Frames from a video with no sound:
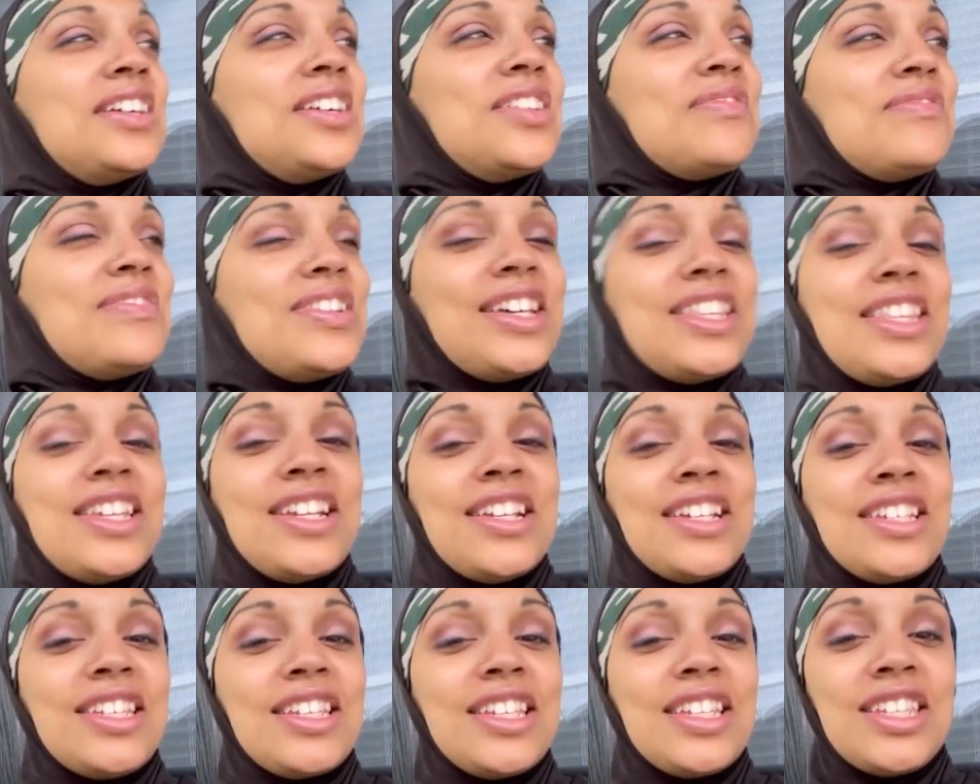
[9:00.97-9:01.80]

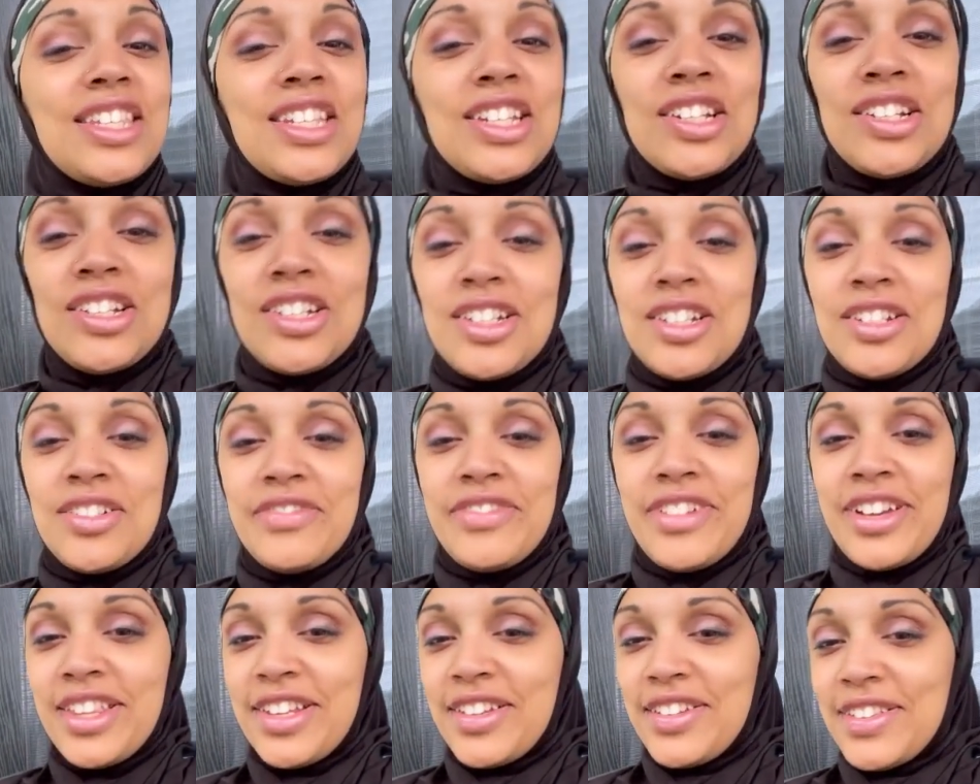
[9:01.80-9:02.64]
Mother, sister,
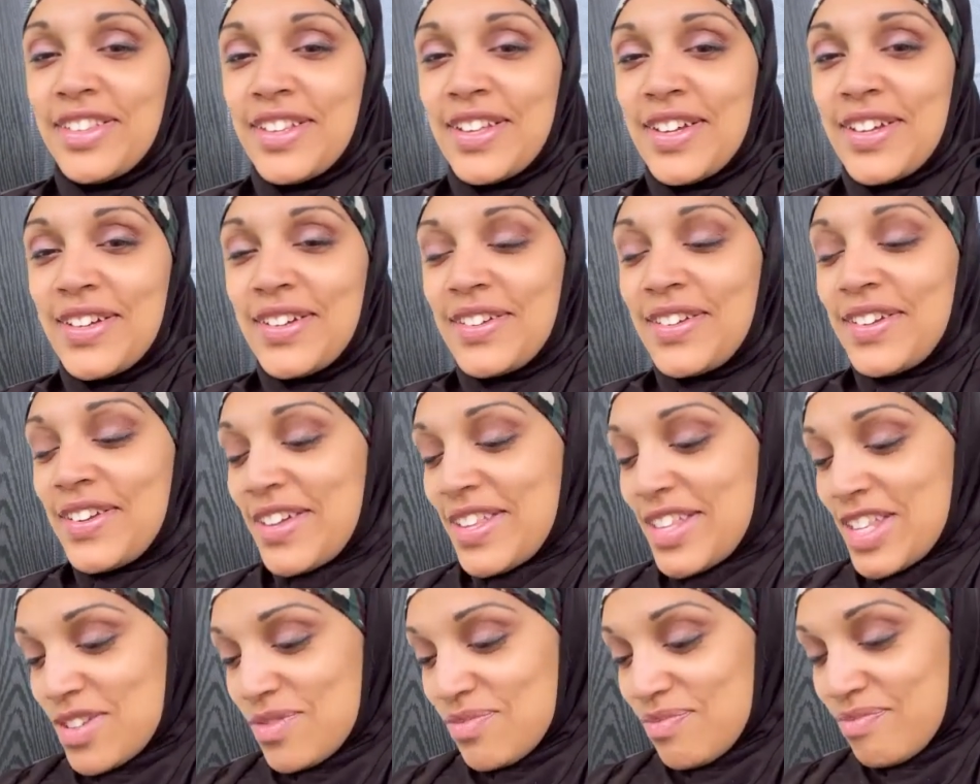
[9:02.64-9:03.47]
brother-in-law, and all
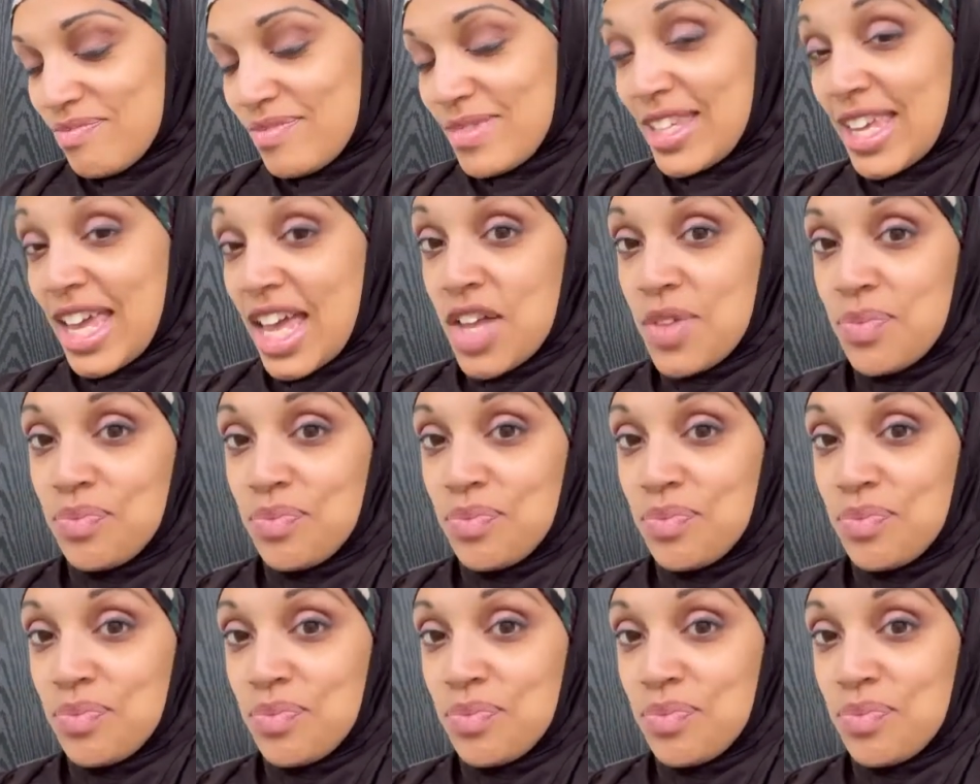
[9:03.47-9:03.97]
them. Yeah.